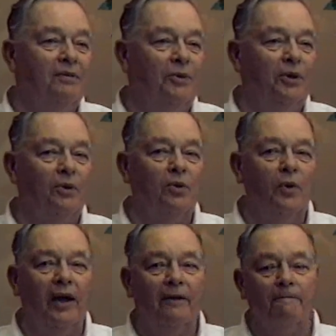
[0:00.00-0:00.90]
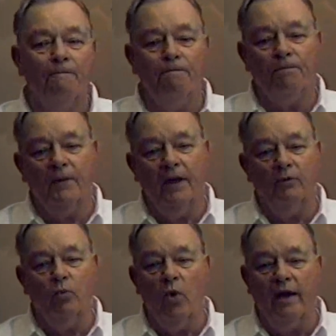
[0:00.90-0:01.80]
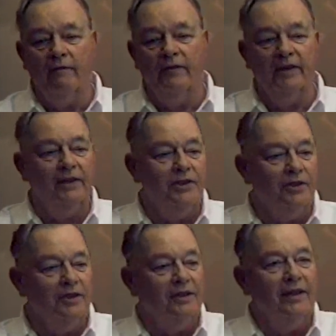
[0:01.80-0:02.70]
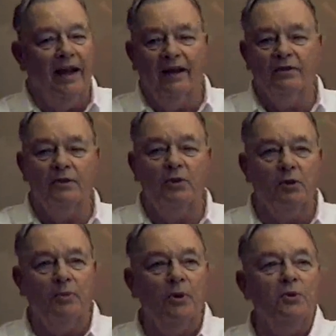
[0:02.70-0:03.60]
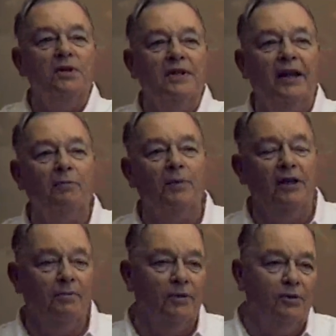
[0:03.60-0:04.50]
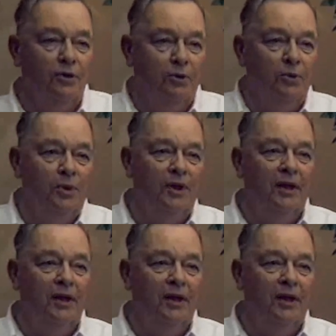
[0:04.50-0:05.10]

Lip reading: real quick, and what villages and towns it was supposed to take people to.